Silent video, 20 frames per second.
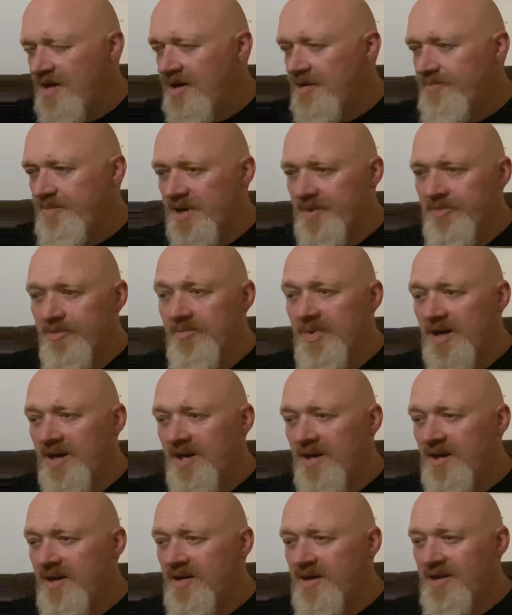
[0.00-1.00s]
people,
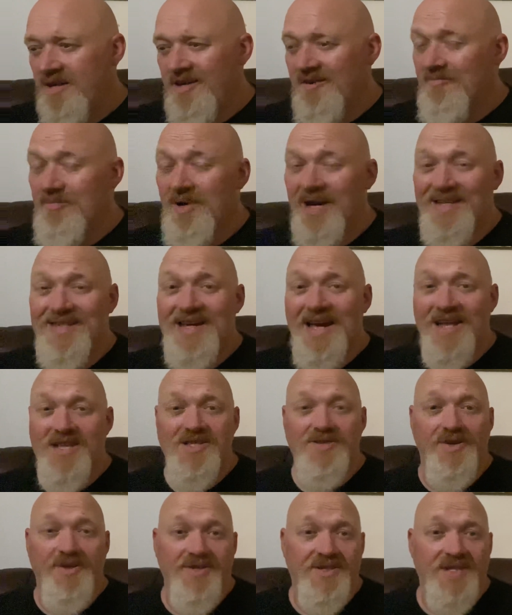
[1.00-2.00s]
my
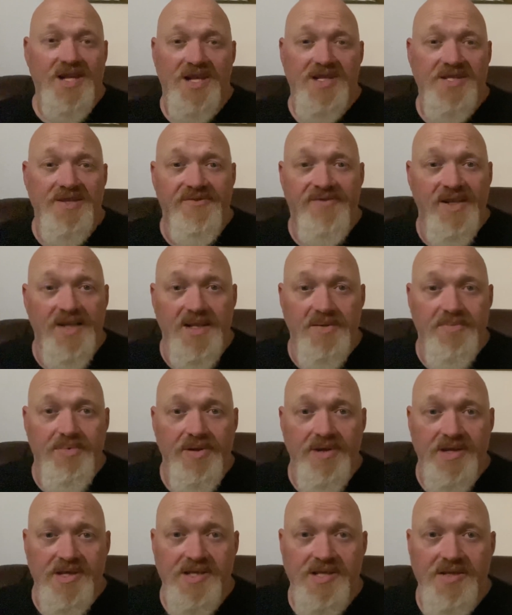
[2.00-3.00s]
dad's not a touchy-feely
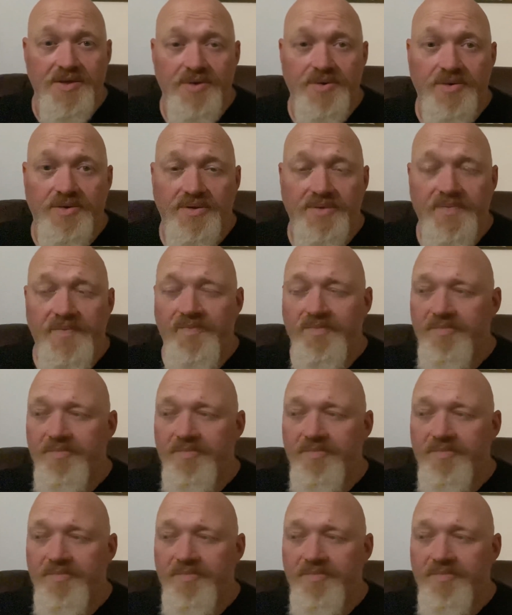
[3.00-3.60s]
person at all,